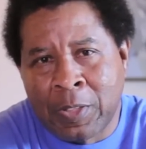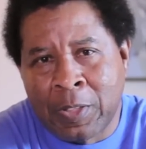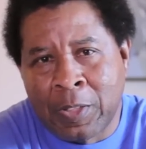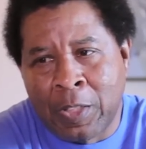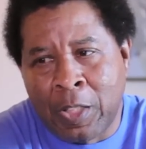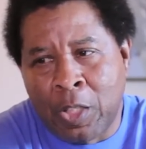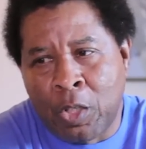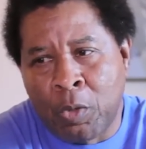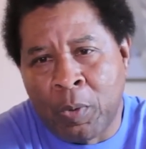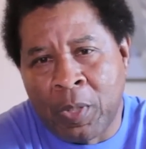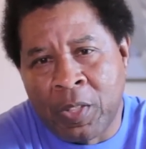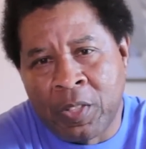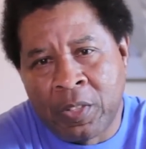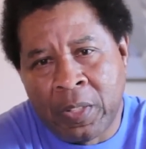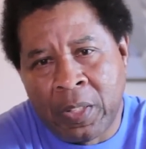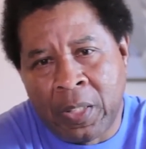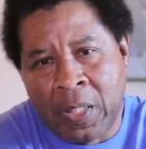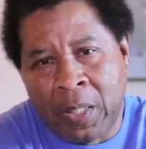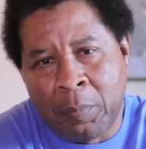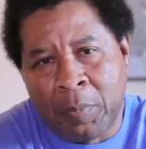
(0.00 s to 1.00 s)
I always say
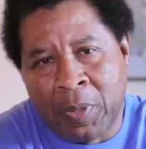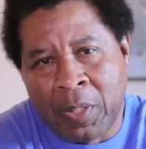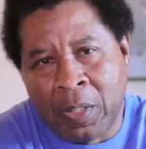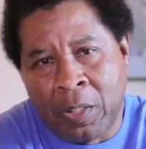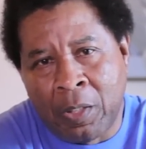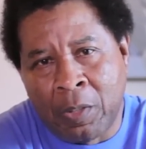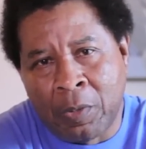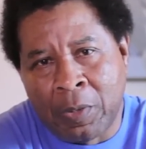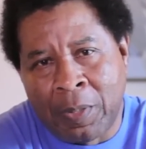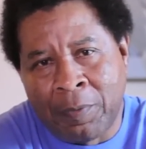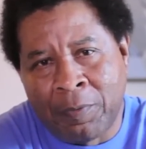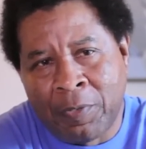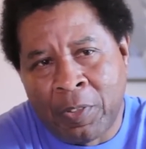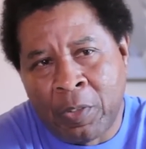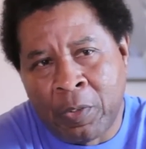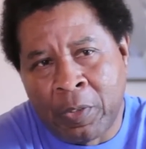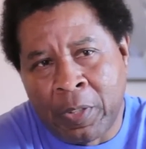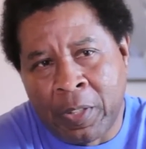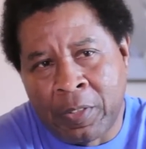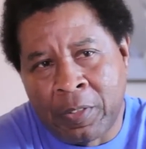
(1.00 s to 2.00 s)
that because I
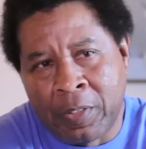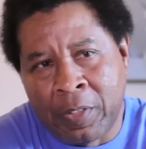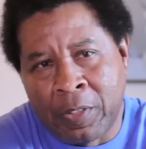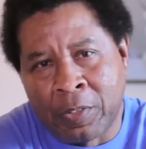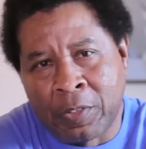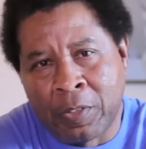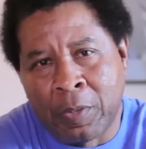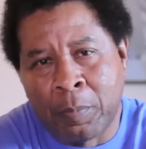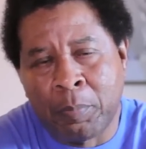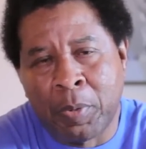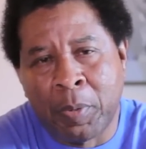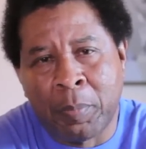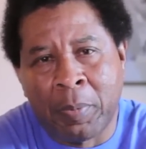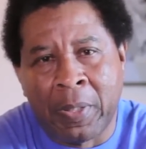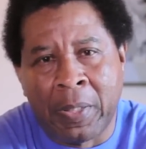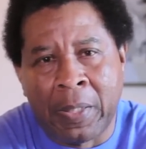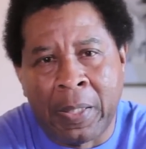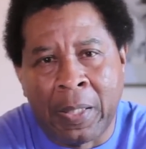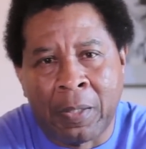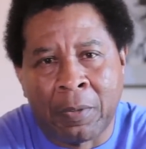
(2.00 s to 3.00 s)
found that there are some people
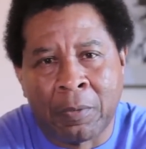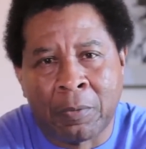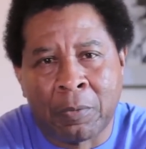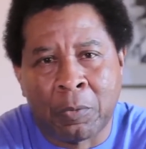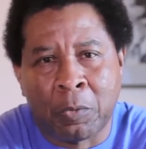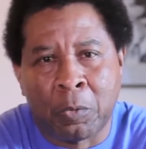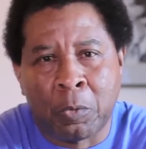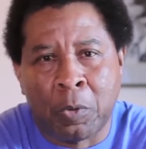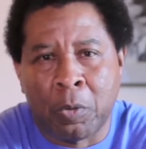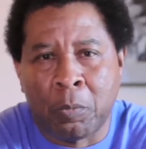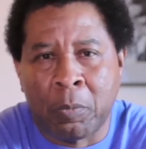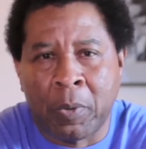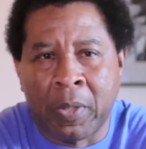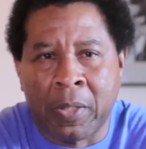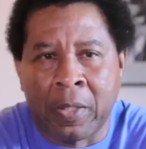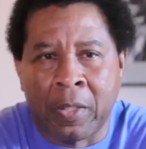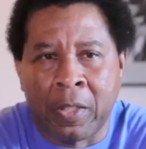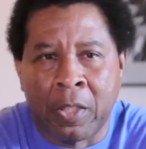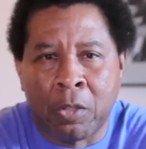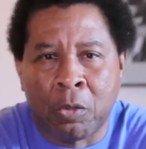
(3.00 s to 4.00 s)
that I grew up with
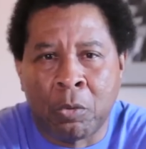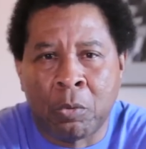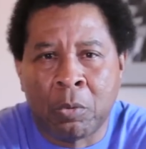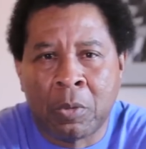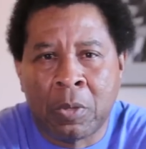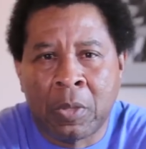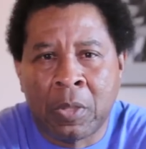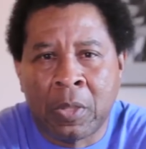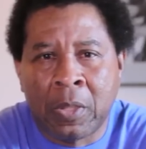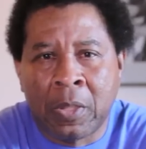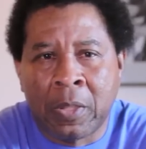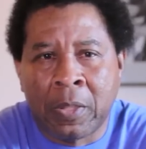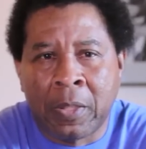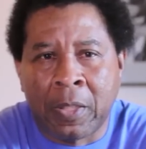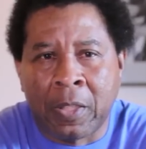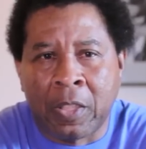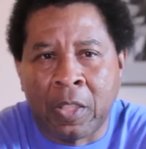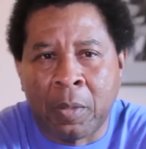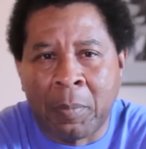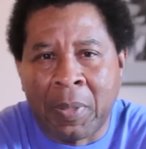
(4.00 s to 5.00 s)
and know
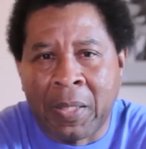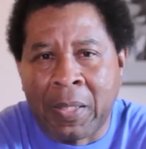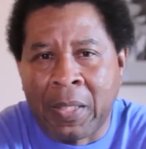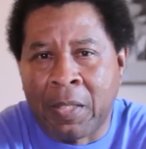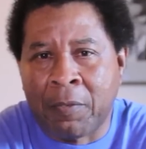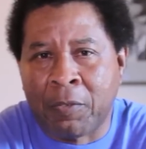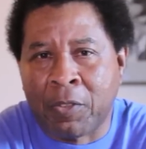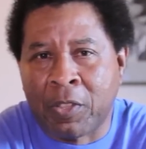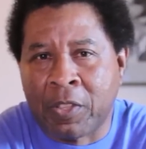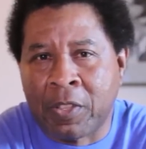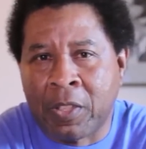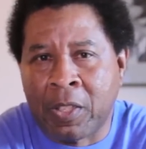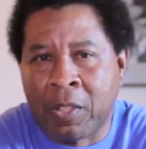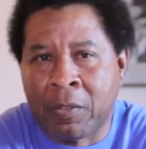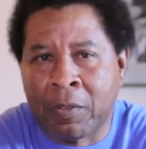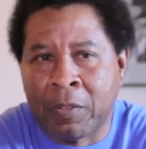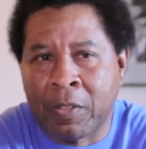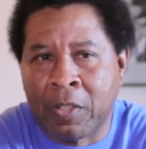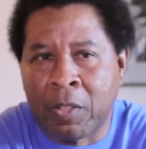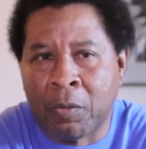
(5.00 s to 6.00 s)
that come out of Africa town
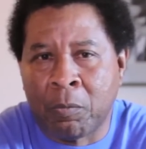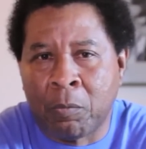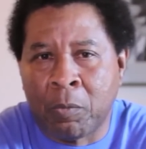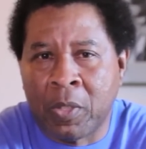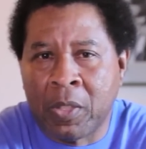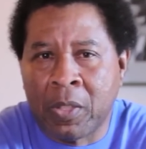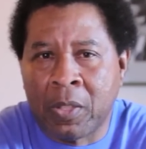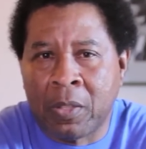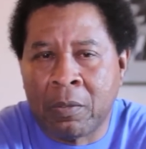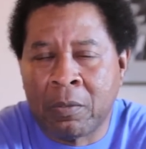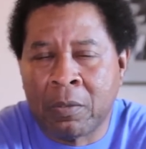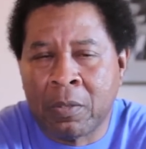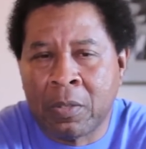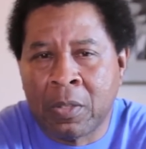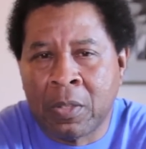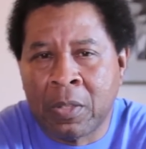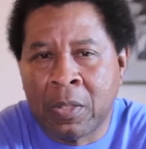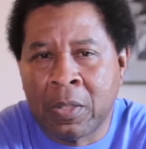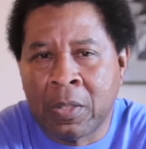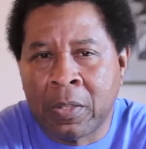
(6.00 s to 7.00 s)
and done well.
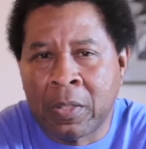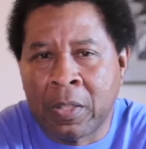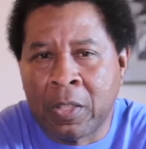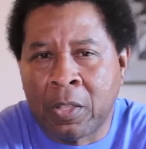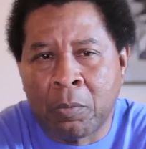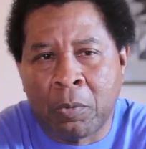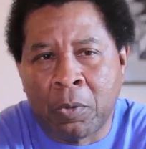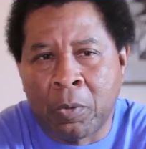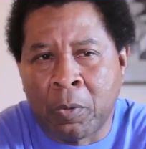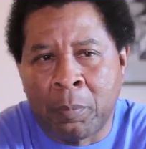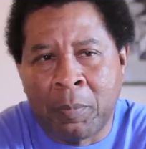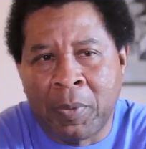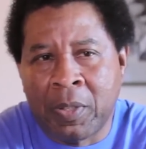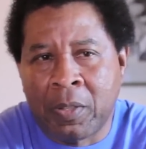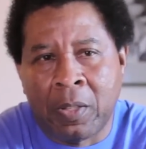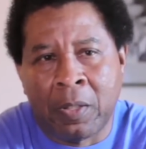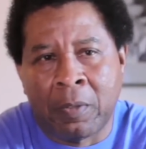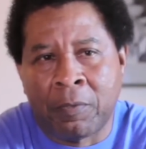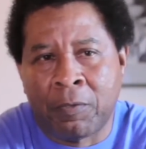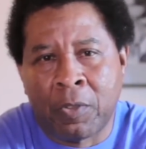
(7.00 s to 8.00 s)
They don't want to admit
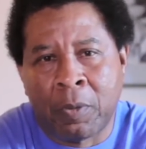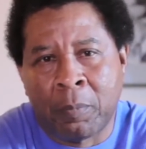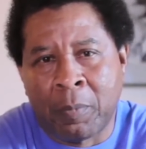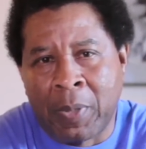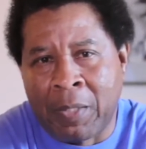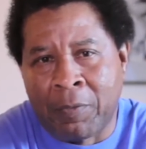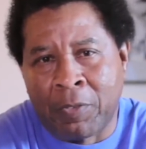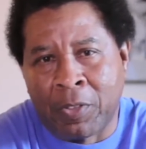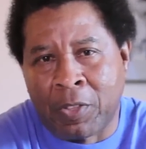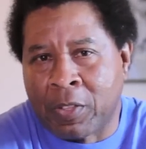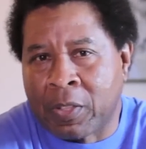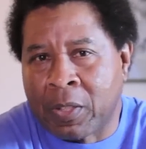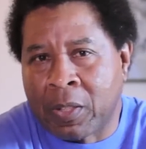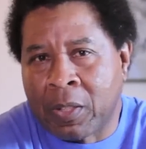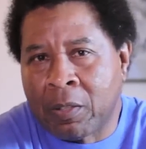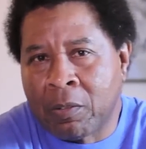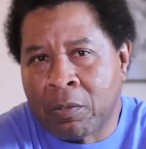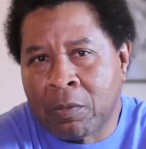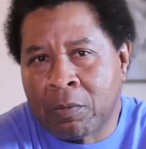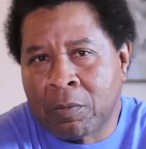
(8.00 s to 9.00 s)
they're from Africa
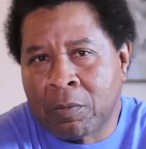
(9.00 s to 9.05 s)
town.